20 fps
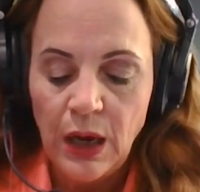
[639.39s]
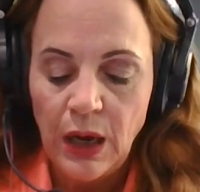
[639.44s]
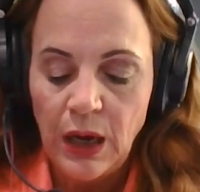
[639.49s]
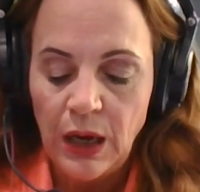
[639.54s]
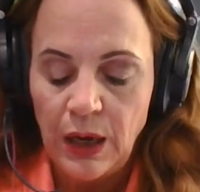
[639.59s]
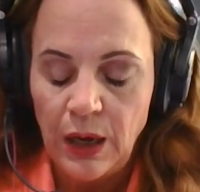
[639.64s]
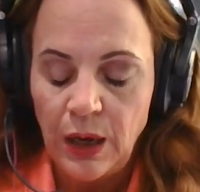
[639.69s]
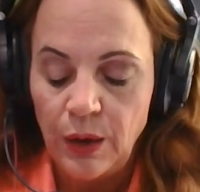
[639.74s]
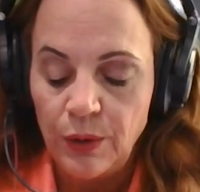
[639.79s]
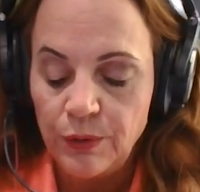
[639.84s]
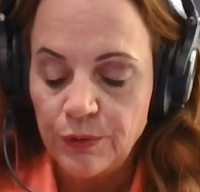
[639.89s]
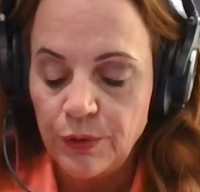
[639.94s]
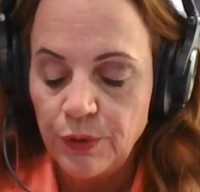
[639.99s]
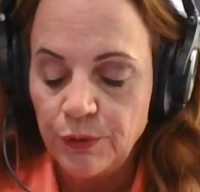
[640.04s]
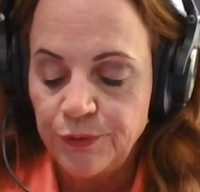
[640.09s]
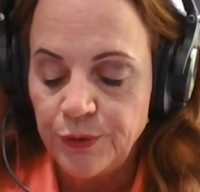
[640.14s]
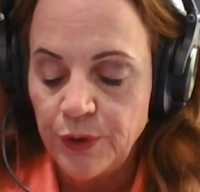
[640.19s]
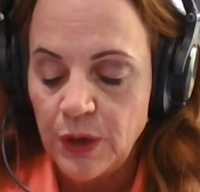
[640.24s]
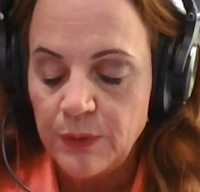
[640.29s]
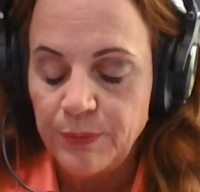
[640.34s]
uh,
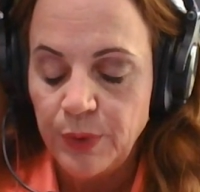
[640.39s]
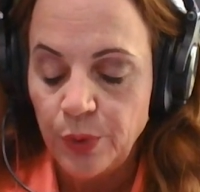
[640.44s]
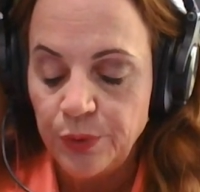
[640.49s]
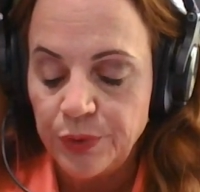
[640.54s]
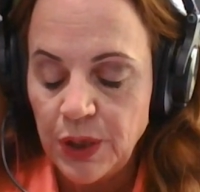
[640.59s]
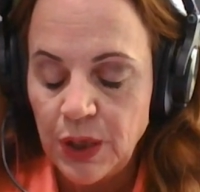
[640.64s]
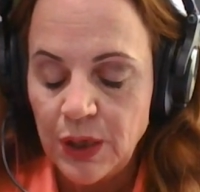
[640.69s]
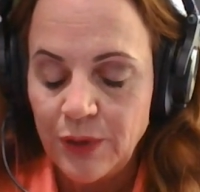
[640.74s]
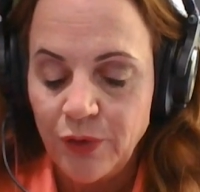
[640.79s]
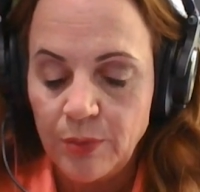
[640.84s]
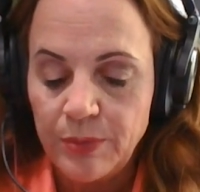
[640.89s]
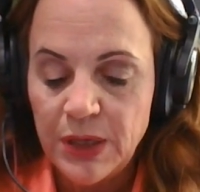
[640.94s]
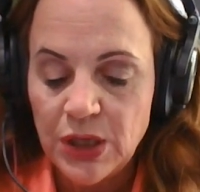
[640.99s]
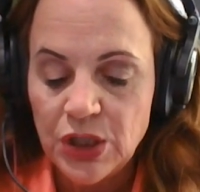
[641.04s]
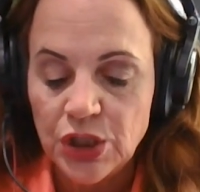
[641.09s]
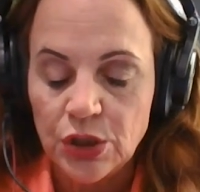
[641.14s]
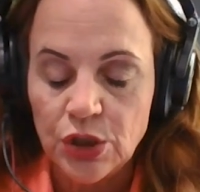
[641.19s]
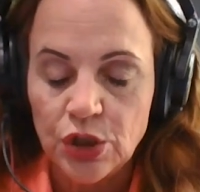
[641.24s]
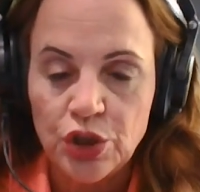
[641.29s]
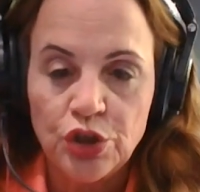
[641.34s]
in both
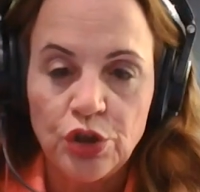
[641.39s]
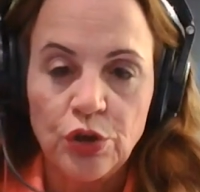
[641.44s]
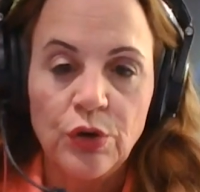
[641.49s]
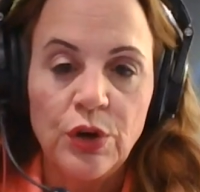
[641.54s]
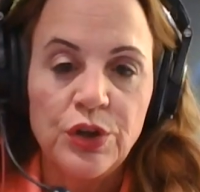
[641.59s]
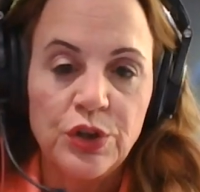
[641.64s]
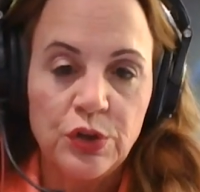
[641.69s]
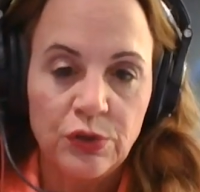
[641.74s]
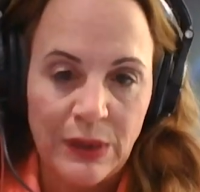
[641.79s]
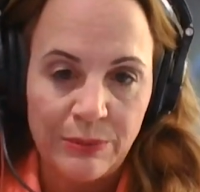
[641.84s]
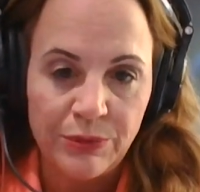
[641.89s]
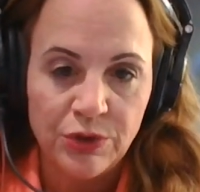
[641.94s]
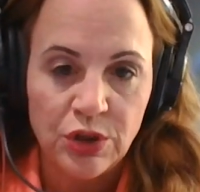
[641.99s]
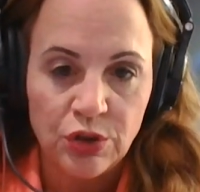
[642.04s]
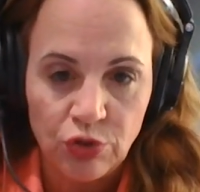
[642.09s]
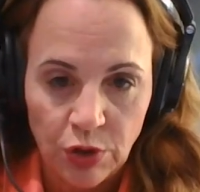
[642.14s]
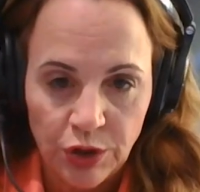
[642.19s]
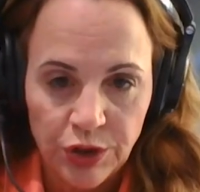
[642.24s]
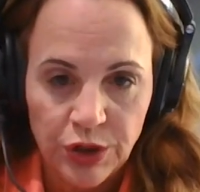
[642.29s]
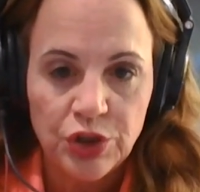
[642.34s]
information assurance, uh,
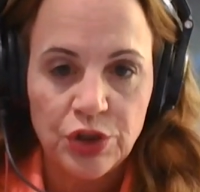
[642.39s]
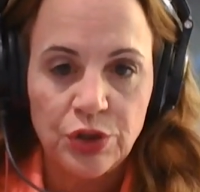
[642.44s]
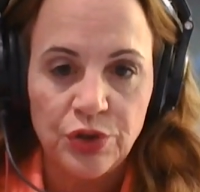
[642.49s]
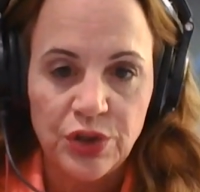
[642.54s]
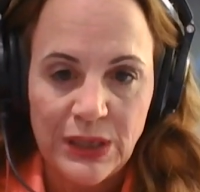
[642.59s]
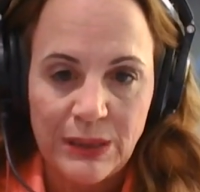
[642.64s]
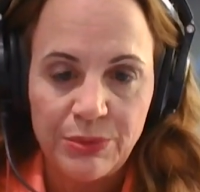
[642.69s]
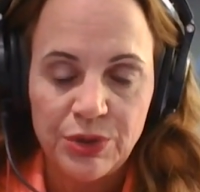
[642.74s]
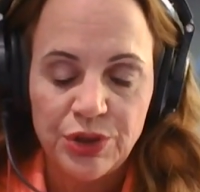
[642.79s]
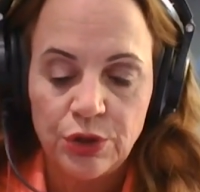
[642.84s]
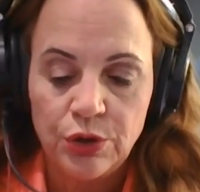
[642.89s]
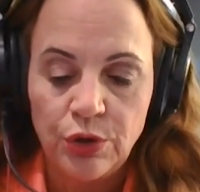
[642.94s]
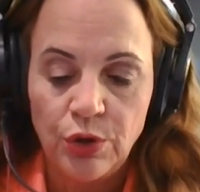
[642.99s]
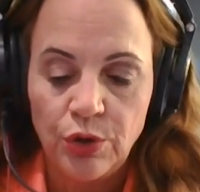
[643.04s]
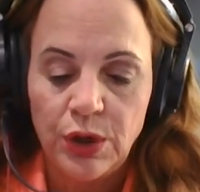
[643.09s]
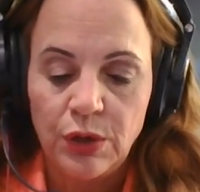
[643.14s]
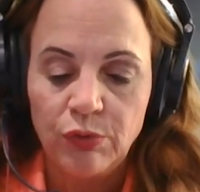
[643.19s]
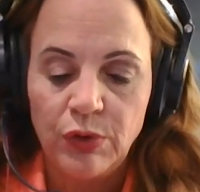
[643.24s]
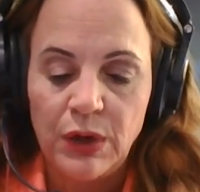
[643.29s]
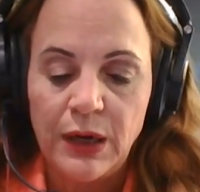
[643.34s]
traditional
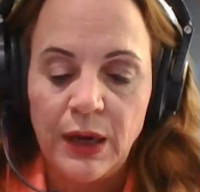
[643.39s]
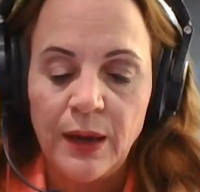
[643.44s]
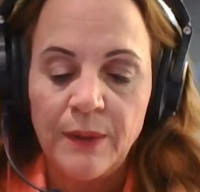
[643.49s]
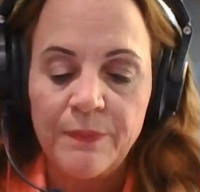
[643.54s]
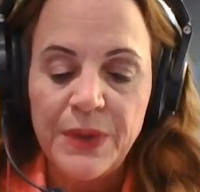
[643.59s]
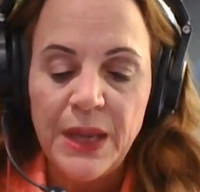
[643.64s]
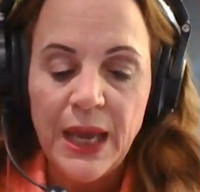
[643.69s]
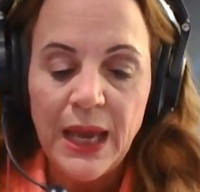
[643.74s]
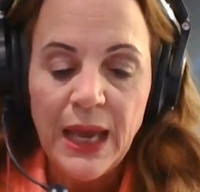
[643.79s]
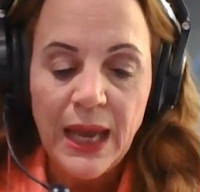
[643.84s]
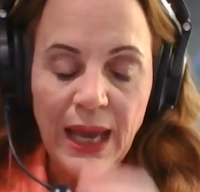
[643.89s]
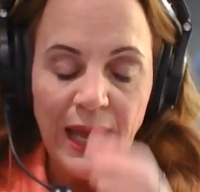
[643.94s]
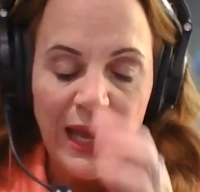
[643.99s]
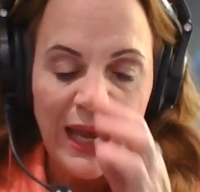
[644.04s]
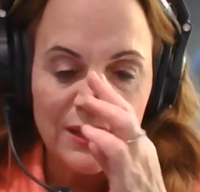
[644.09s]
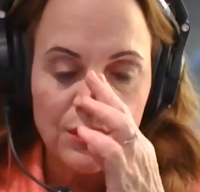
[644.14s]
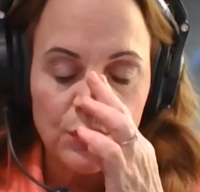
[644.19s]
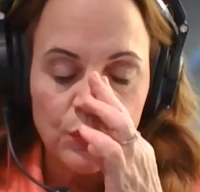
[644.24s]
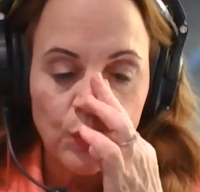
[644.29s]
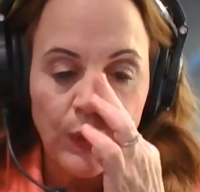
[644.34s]
cybersecurity arena,
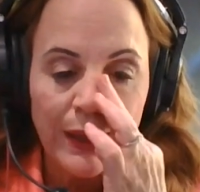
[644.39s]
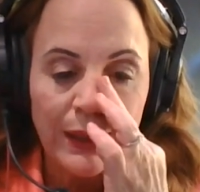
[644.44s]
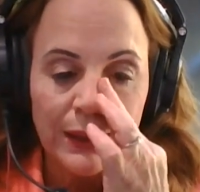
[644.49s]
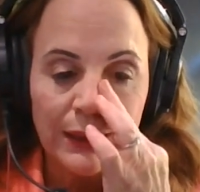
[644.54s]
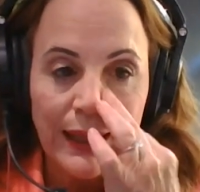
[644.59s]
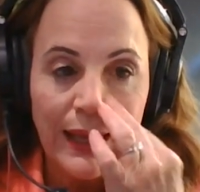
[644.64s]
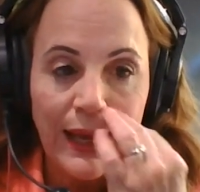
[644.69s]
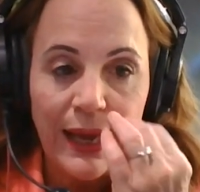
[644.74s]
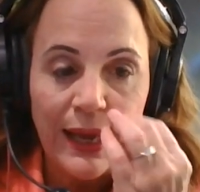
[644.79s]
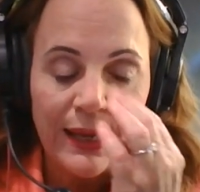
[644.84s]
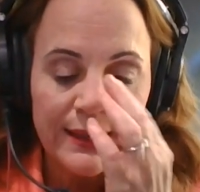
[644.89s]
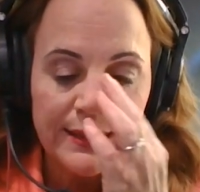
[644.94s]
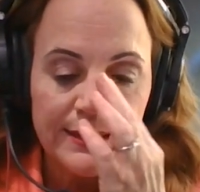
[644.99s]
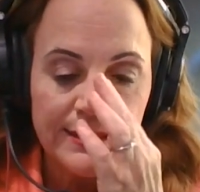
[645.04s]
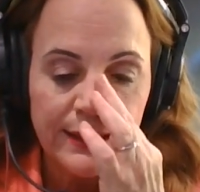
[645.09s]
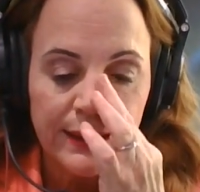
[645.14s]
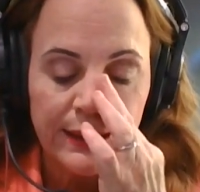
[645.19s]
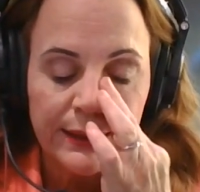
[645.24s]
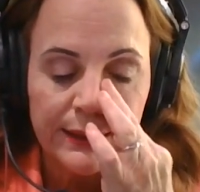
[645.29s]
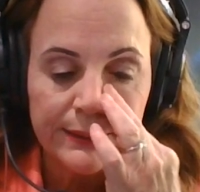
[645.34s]
as well
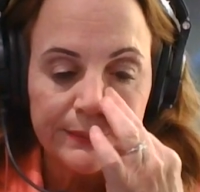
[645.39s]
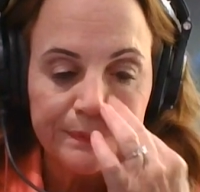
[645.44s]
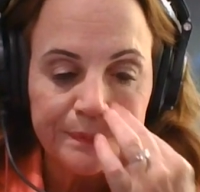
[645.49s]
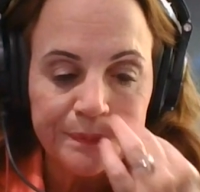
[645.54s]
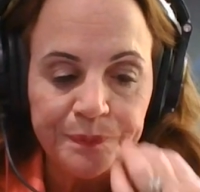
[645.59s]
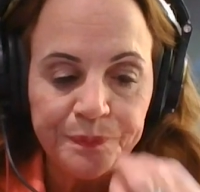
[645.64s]
as um,